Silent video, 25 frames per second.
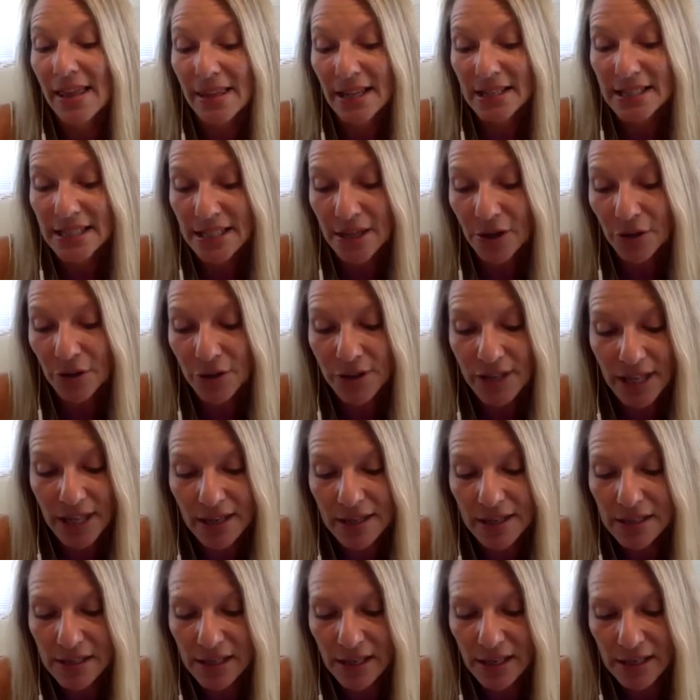that's the other thing,
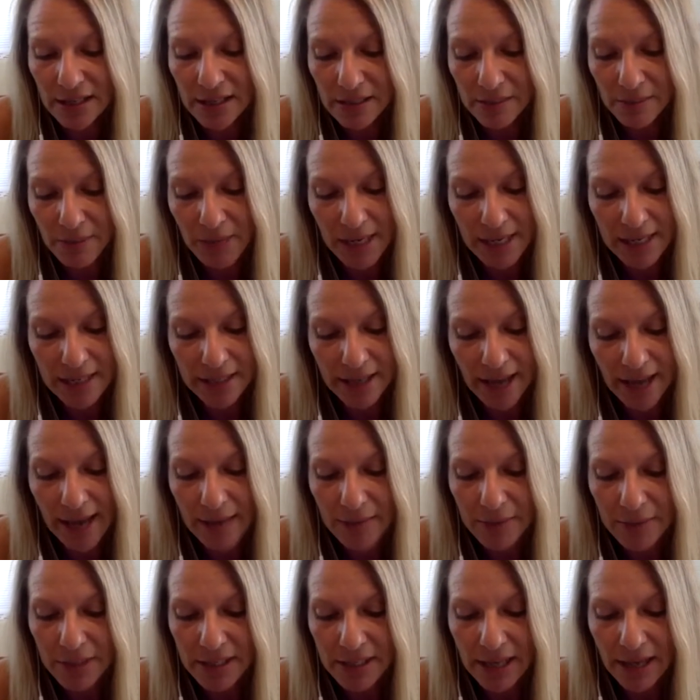is as many
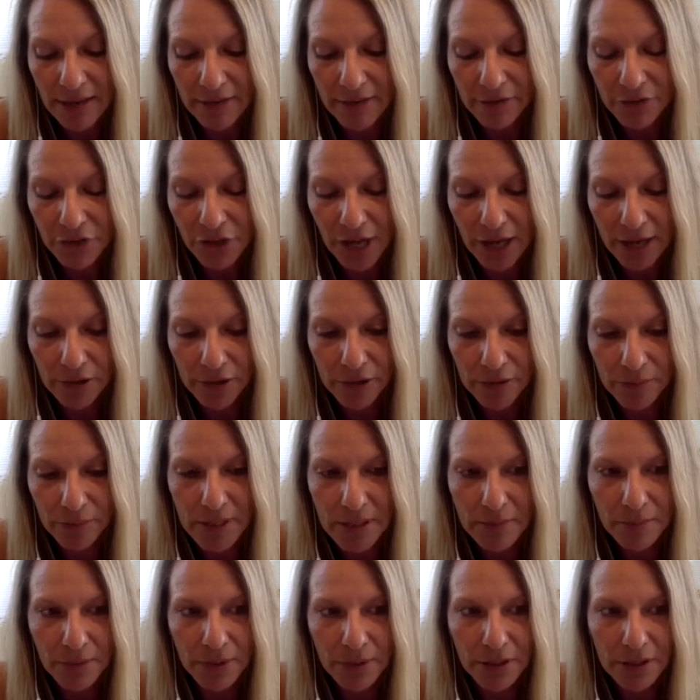times as I've channeled
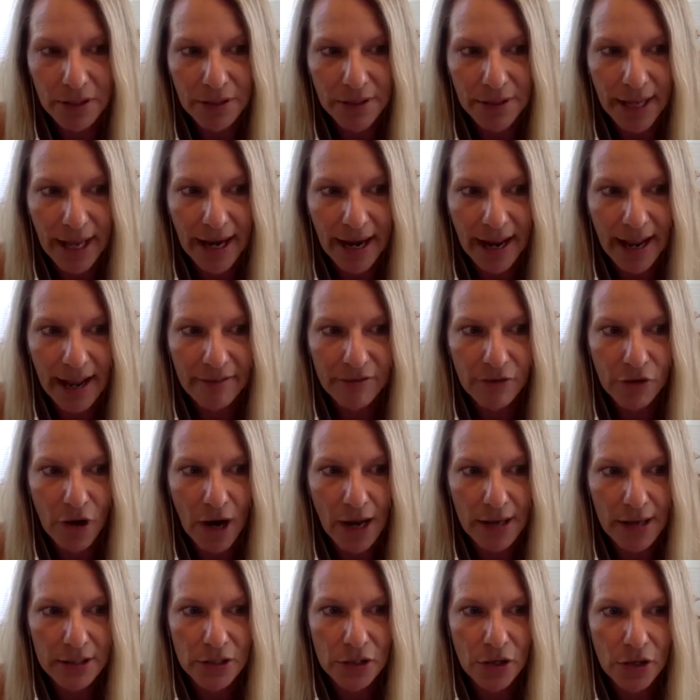people that have
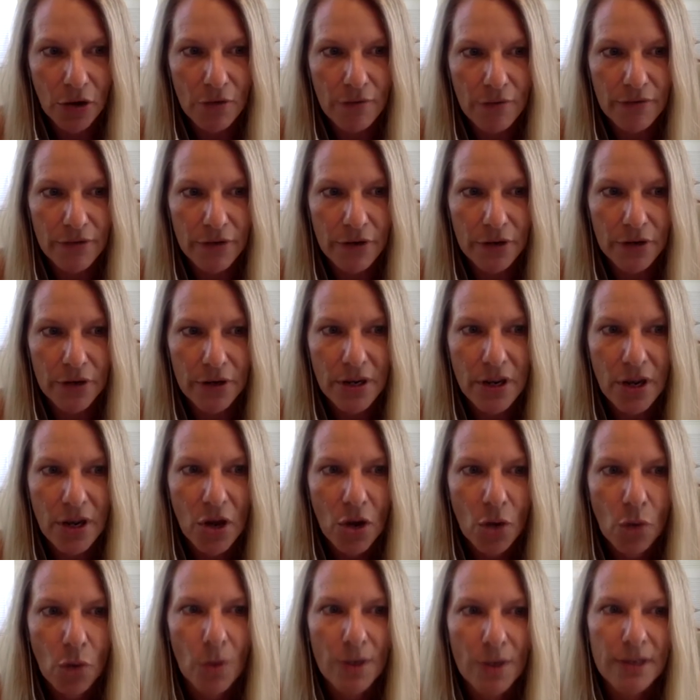crossed over,
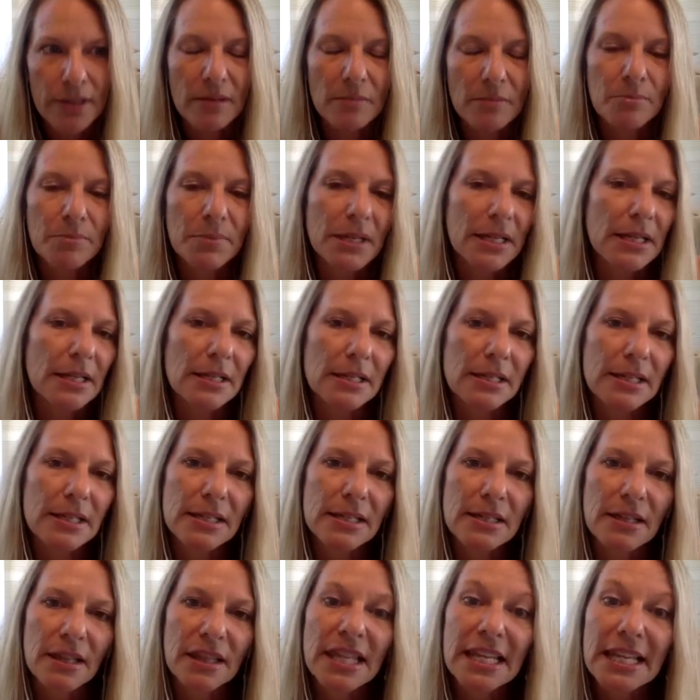one of the
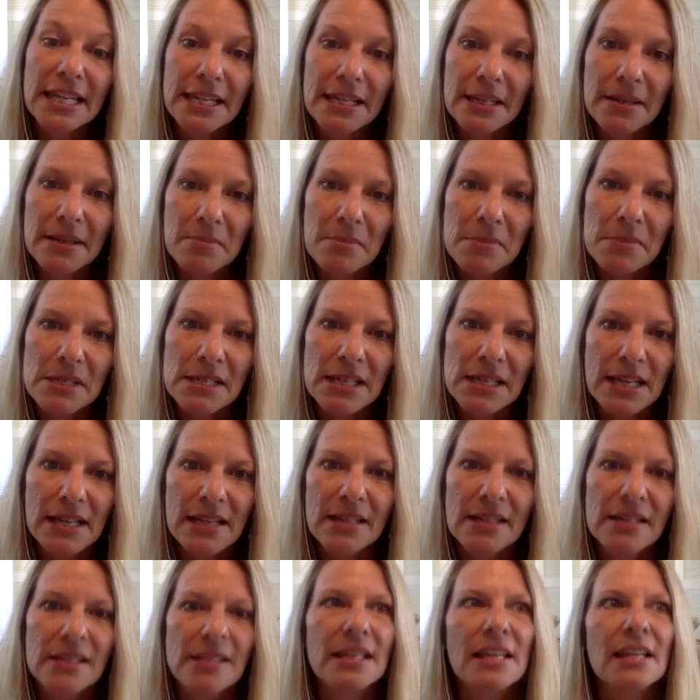biggest themes
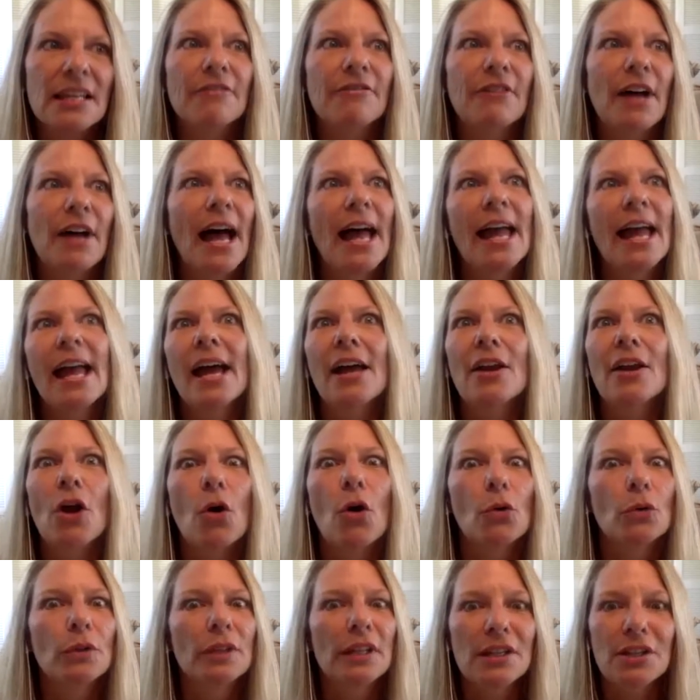is, if I had
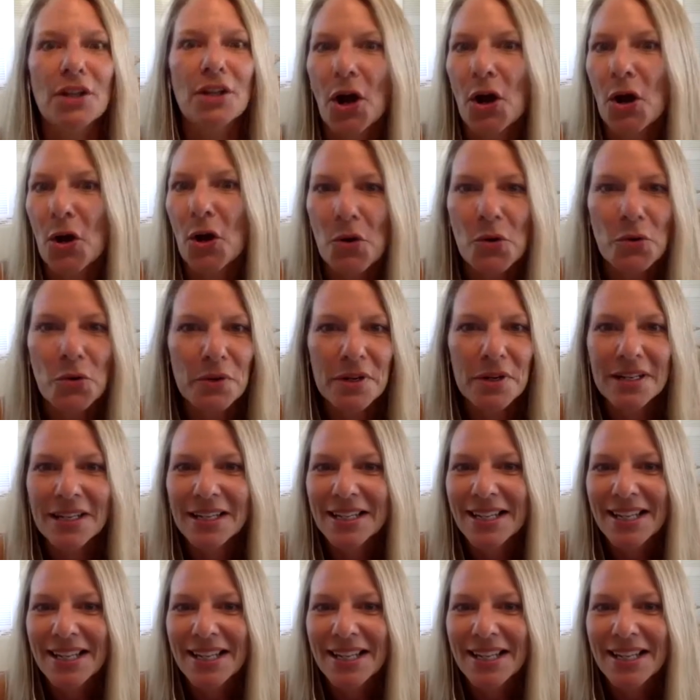only known